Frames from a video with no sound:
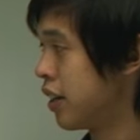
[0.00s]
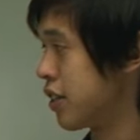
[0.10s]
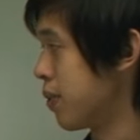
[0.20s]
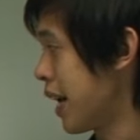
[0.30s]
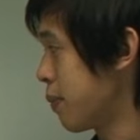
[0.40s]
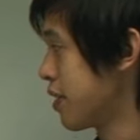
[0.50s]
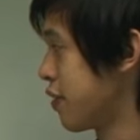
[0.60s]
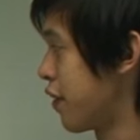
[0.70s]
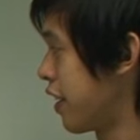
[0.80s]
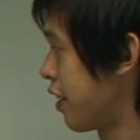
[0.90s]
So what happens
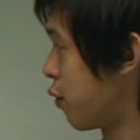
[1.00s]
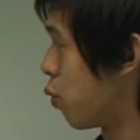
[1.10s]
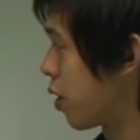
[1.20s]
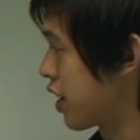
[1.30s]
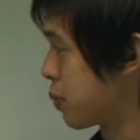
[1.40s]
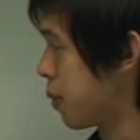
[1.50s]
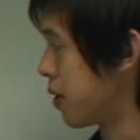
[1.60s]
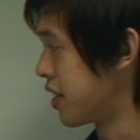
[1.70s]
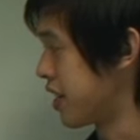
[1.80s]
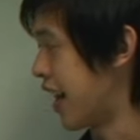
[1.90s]
if water is
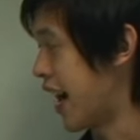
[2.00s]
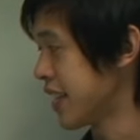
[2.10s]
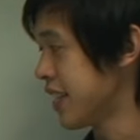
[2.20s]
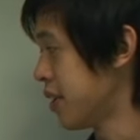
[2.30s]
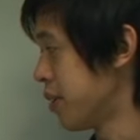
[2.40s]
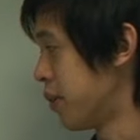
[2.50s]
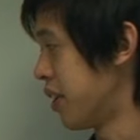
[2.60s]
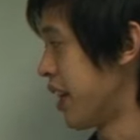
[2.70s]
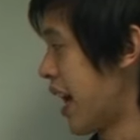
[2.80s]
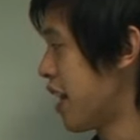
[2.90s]
poured into the acid? Well,
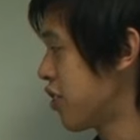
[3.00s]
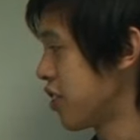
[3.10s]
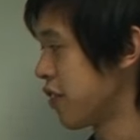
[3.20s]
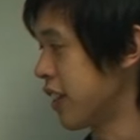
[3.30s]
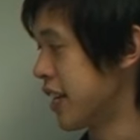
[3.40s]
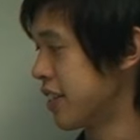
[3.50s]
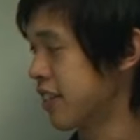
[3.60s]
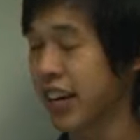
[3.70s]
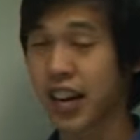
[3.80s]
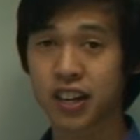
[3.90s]
the energy released
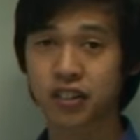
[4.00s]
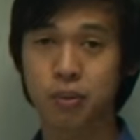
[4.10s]
can actually